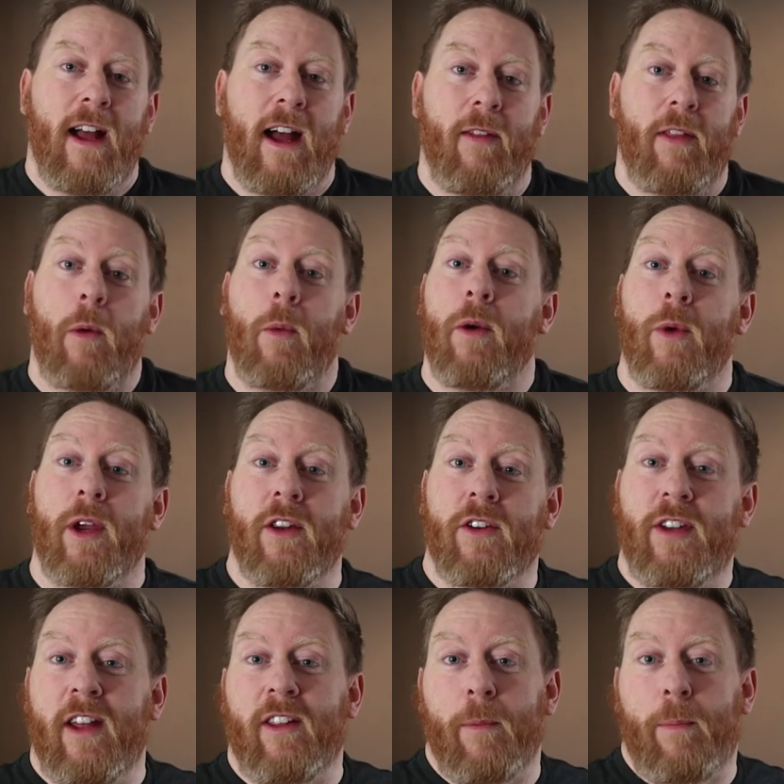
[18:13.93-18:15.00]
Uh, that way we can
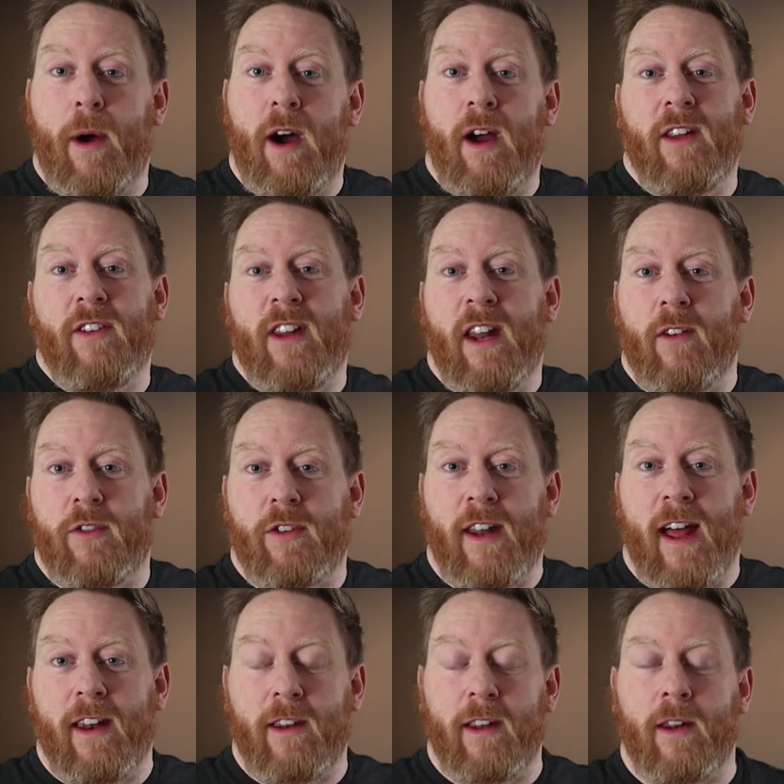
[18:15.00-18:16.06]
sit at the bar instead of
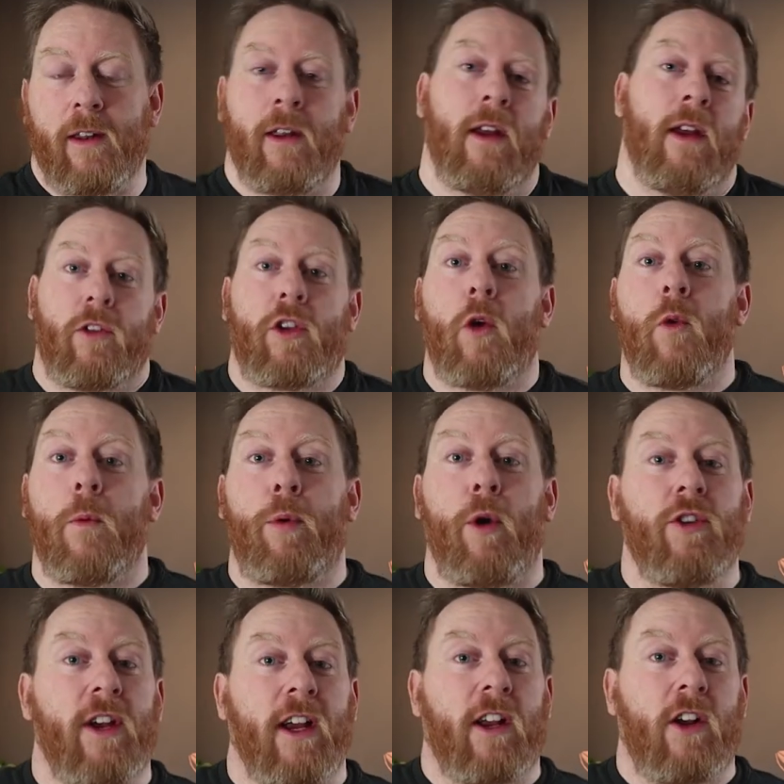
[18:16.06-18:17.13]
standing. Total
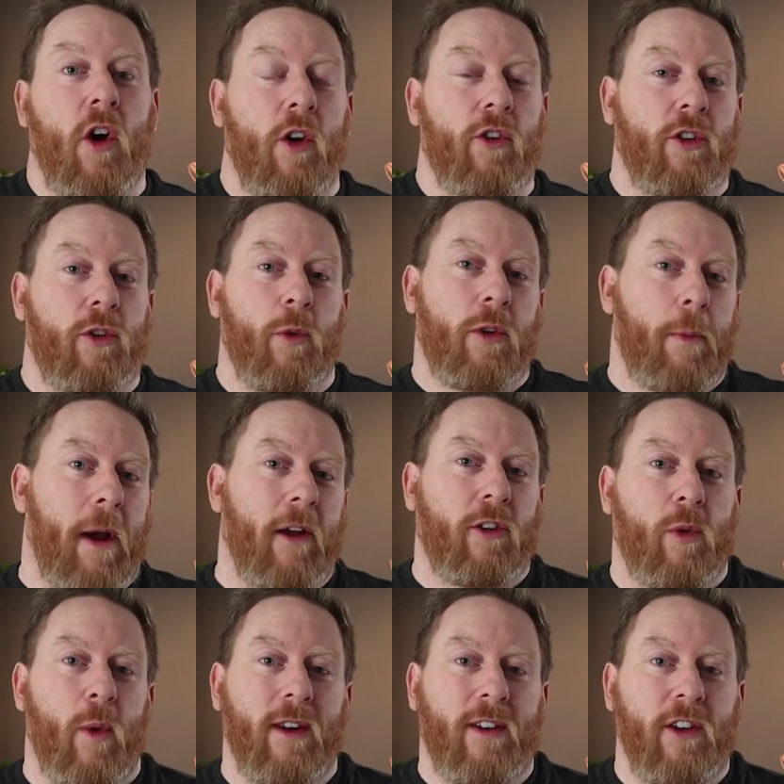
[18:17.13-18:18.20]
project cost was about
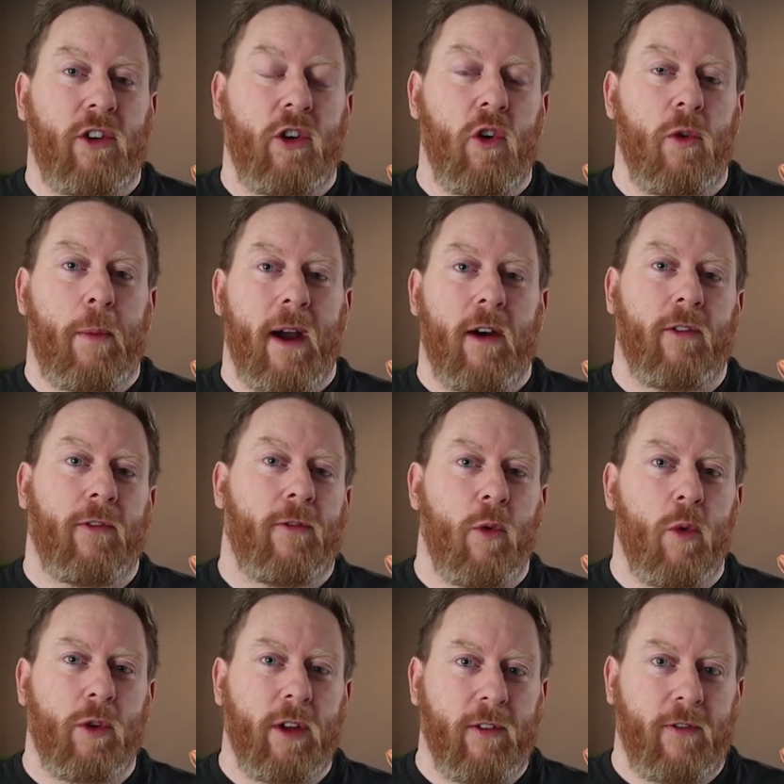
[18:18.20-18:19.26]

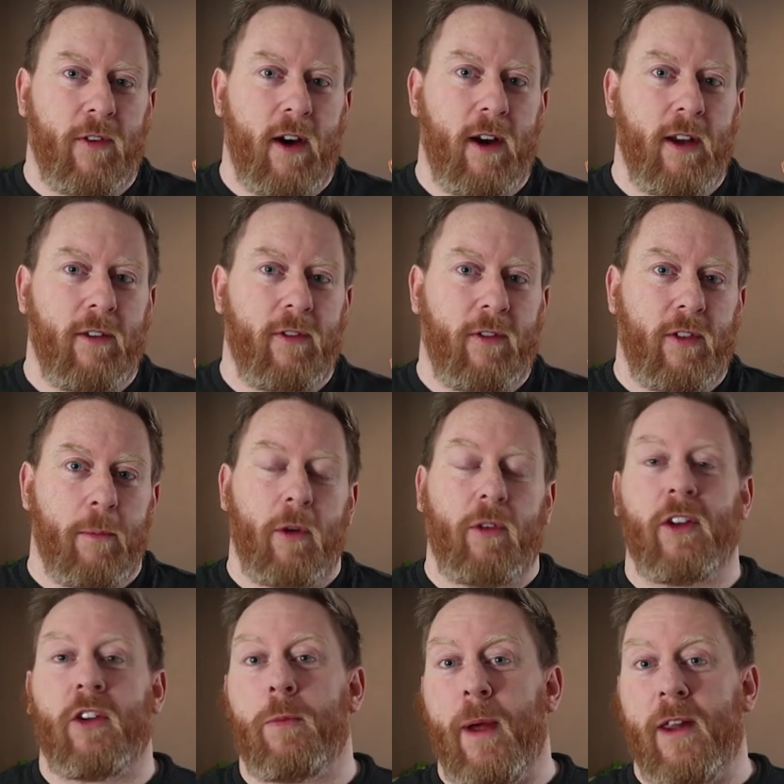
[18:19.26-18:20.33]
£22.45. The
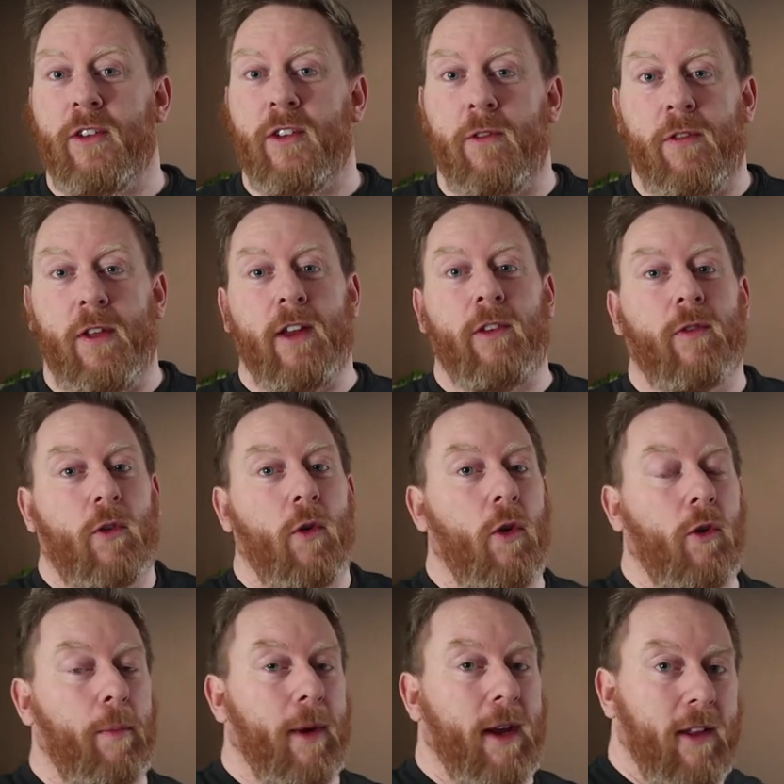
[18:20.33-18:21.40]
most expensive things, of
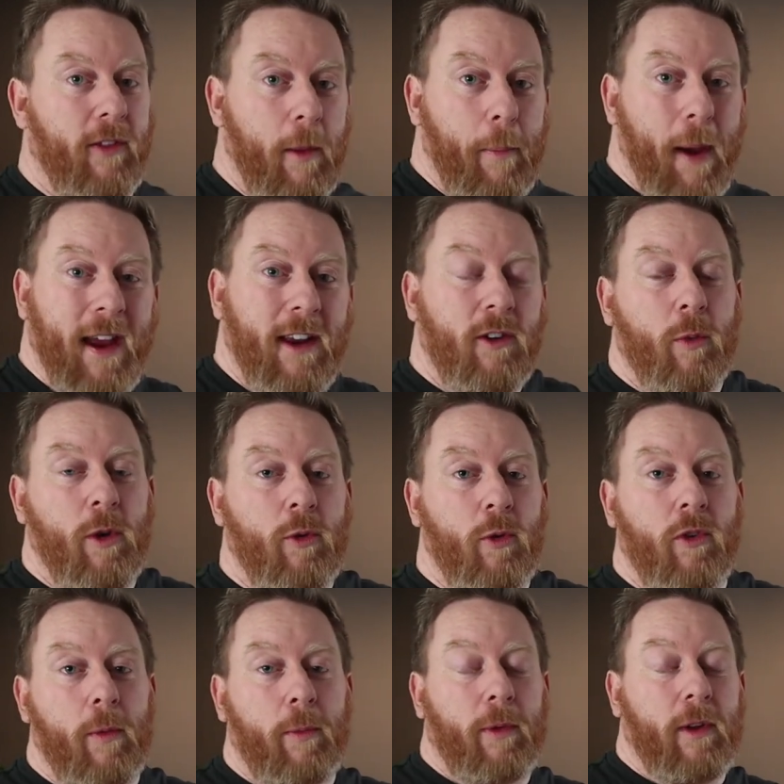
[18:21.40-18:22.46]
course, being the paint, which
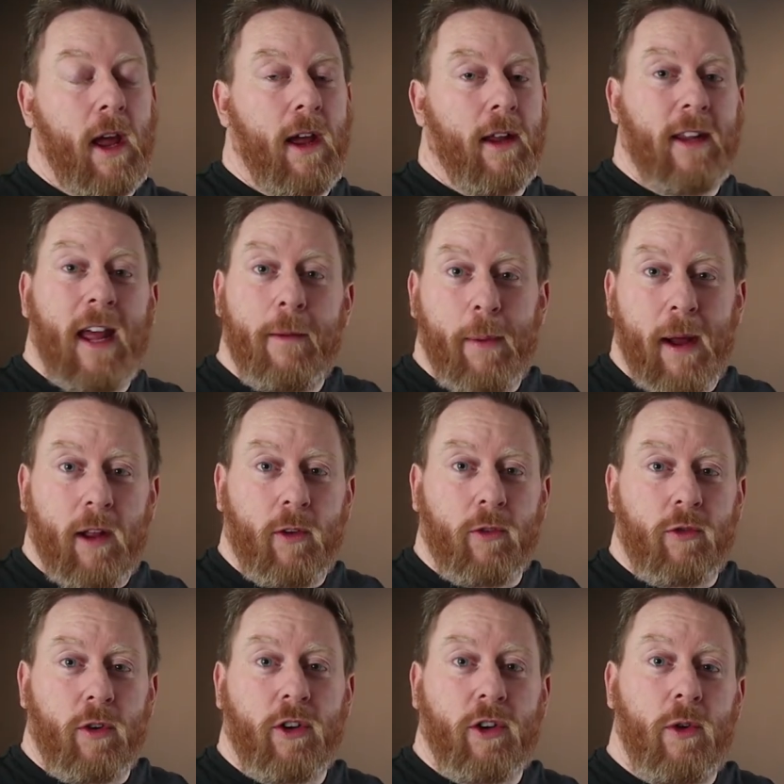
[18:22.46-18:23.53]
was uh, £10
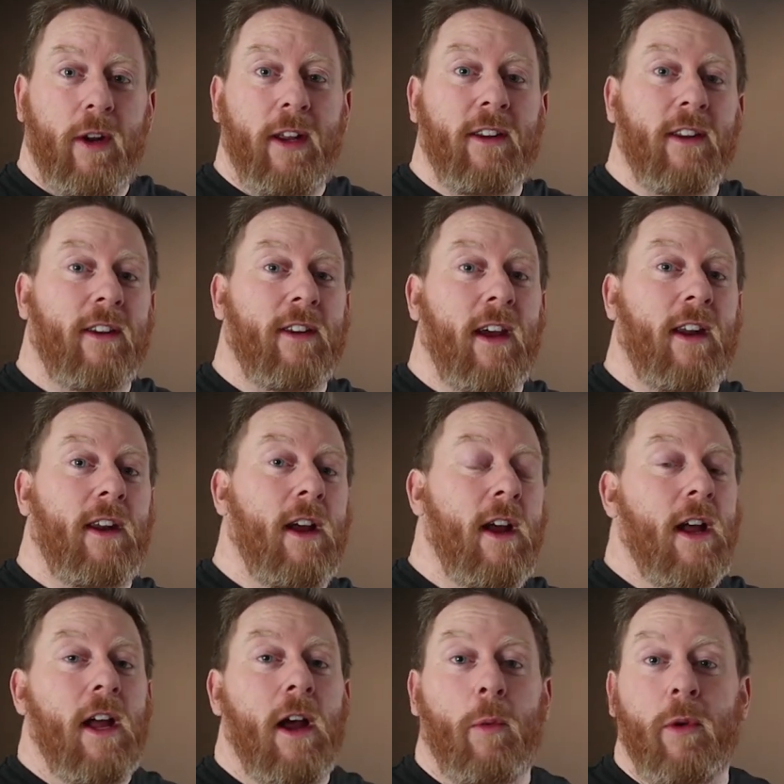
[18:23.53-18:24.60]
for a 2 litre tin.
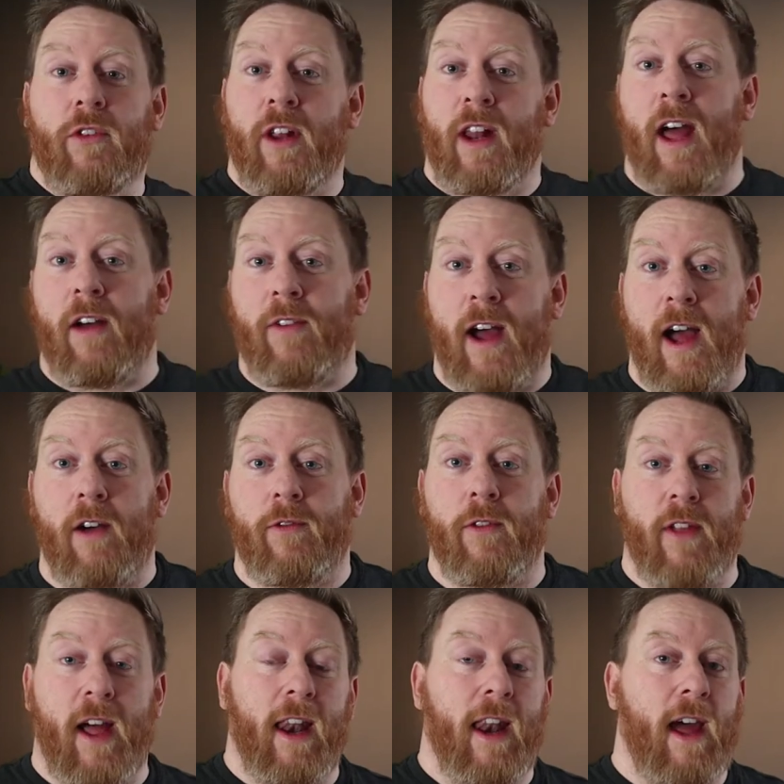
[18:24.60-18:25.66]
We still have half
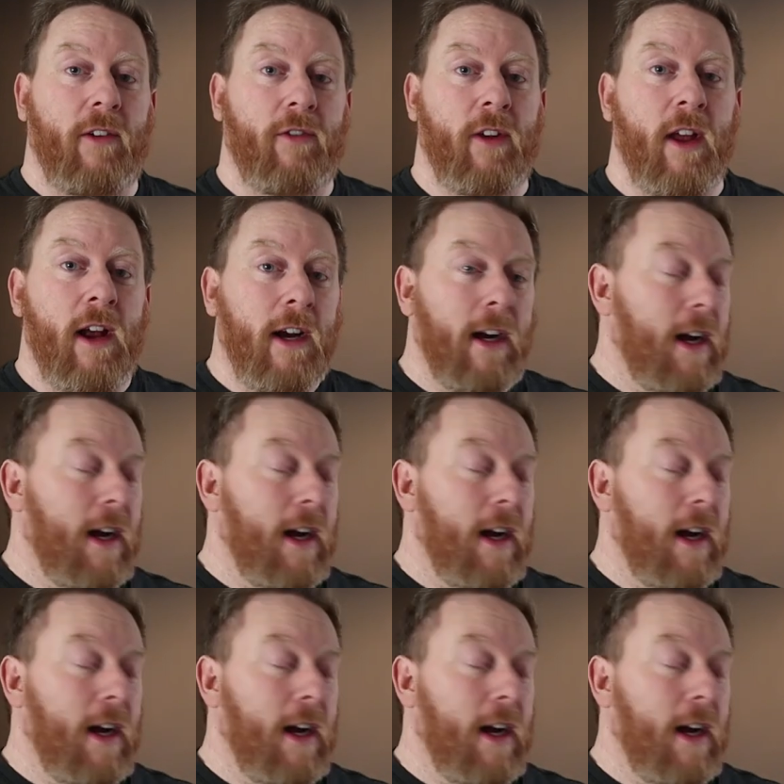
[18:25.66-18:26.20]
of that left.